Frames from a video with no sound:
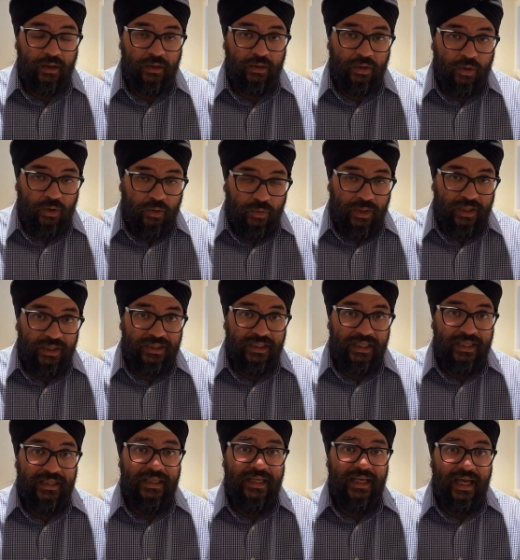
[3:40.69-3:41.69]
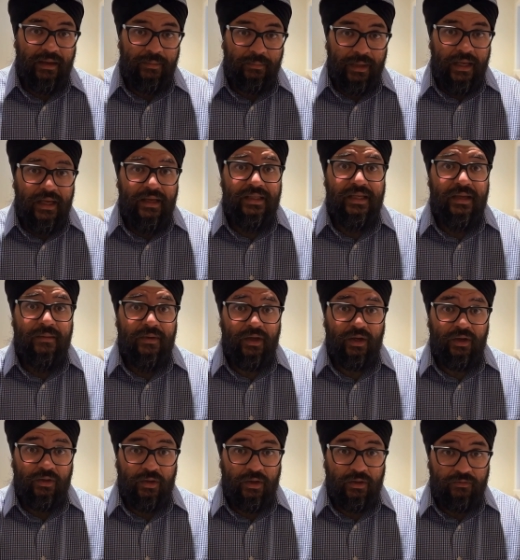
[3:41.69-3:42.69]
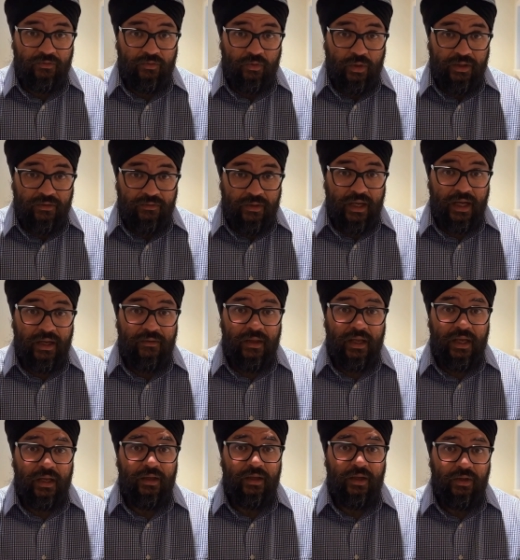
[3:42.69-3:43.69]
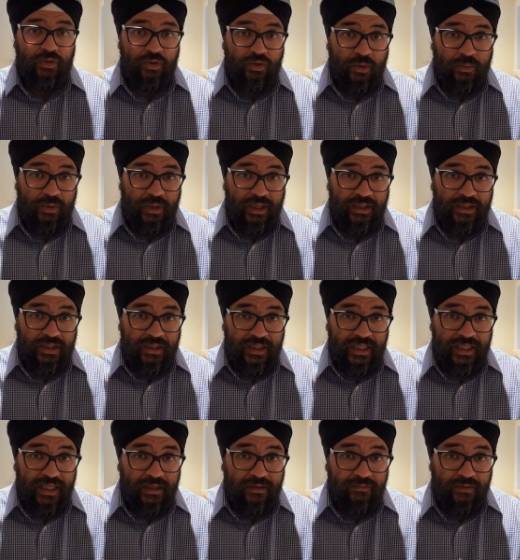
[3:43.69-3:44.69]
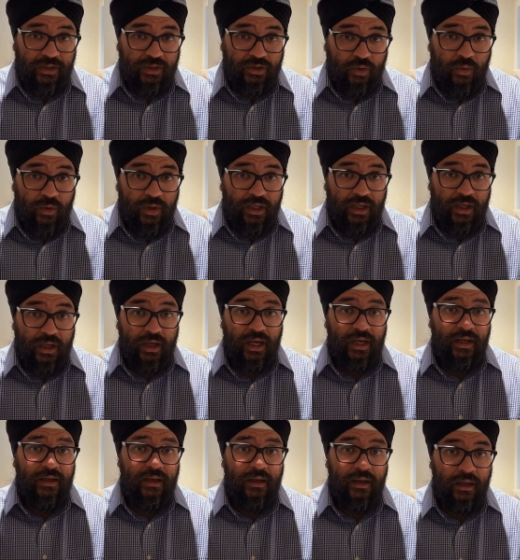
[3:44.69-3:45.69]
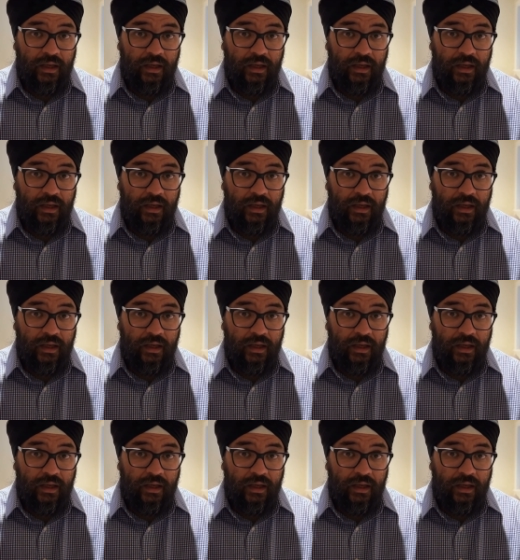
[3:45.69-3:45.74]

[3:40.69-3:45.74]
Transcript: New listings came in at 745, contributing to the inventory glut.